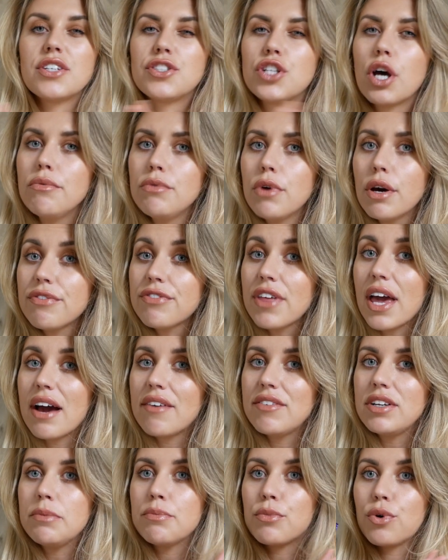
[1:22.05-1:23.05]
I don't know if they
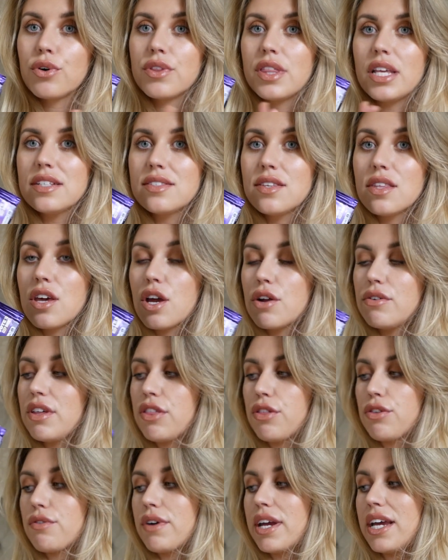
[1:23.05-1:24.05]
have any more. These are the only
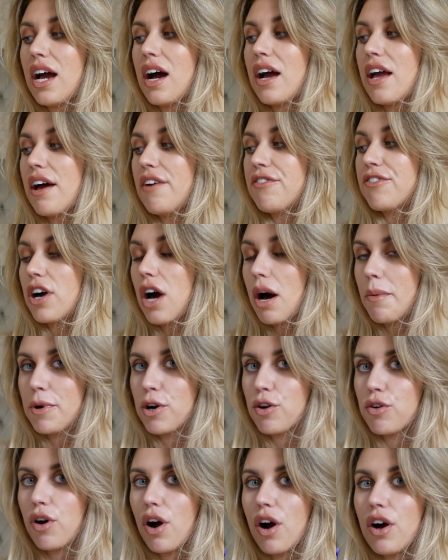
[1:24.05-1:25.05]
three I have come
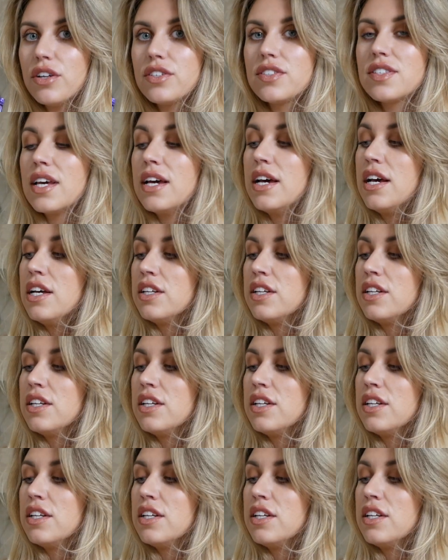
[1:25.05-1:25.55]
across.